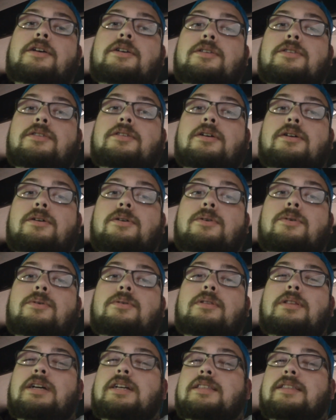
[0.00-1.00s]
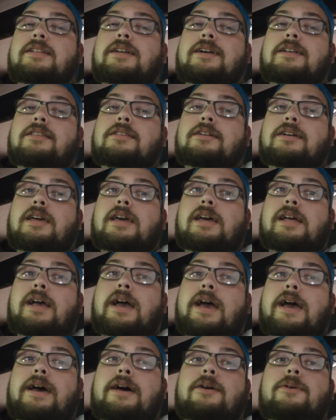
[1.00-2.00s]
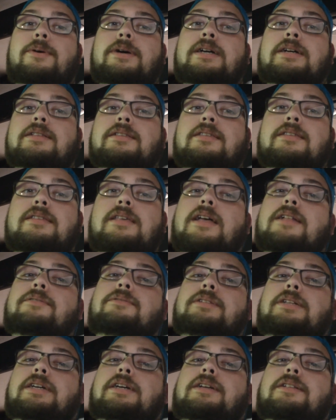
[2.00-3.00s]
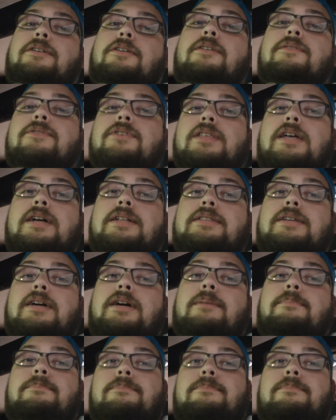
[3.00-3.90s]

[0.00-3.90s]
So let's take a look at how it's settled in over that time.